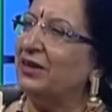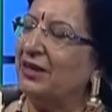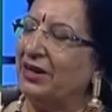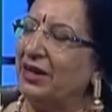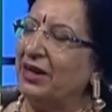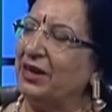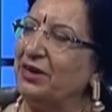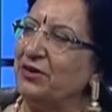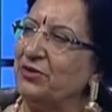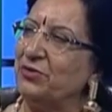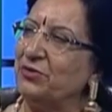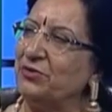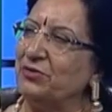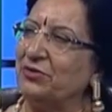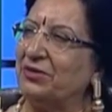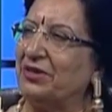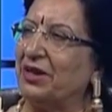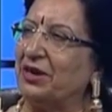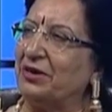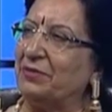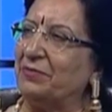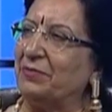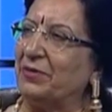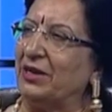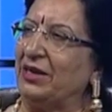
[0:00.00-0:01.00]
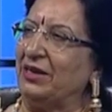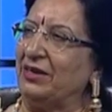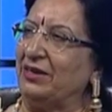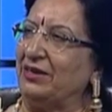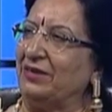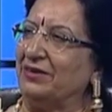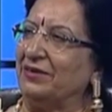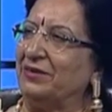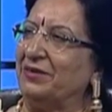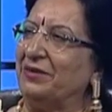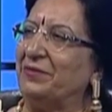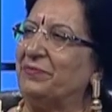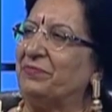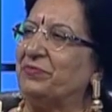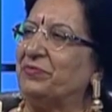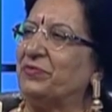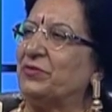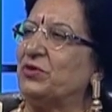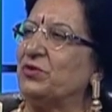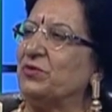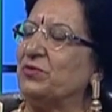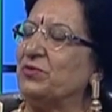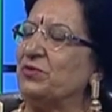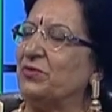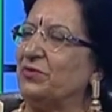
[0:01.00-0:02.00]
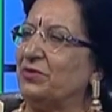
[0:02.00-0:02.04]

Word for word: and use that money so, as I